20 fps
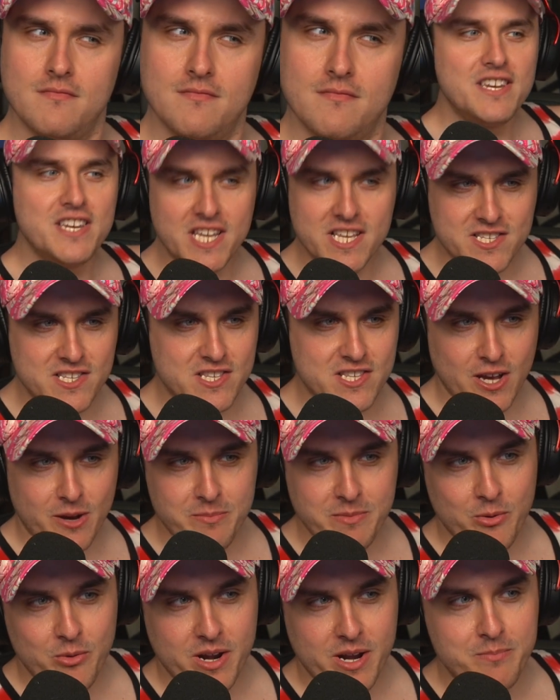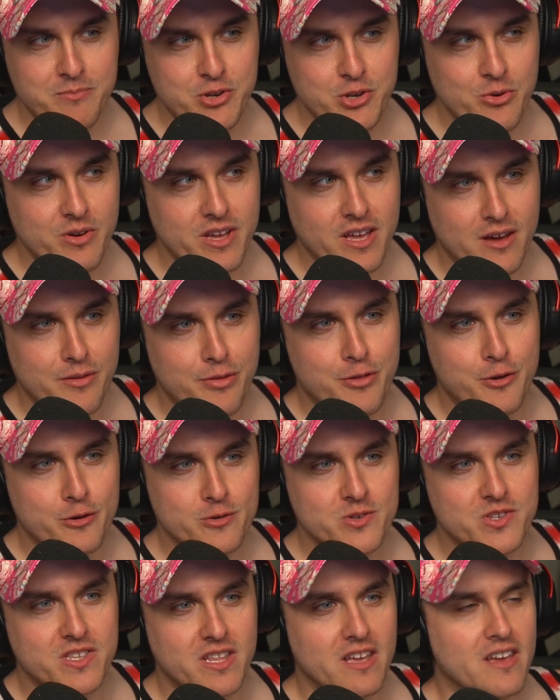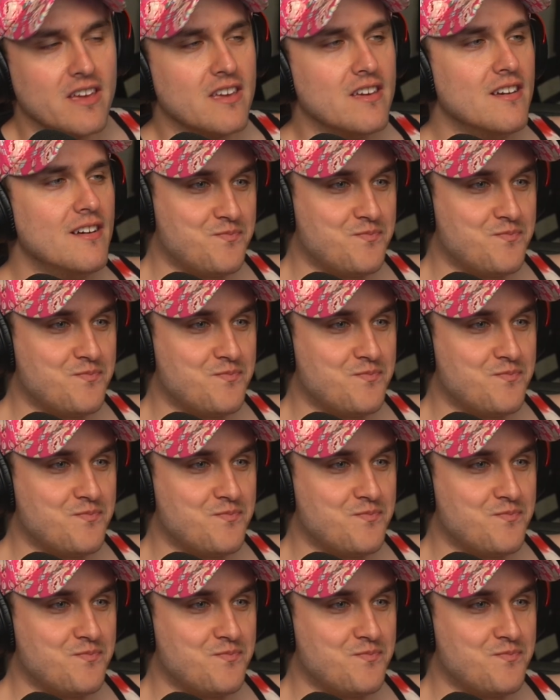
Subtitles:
Doesn't tell me what I'm doing on Thursday.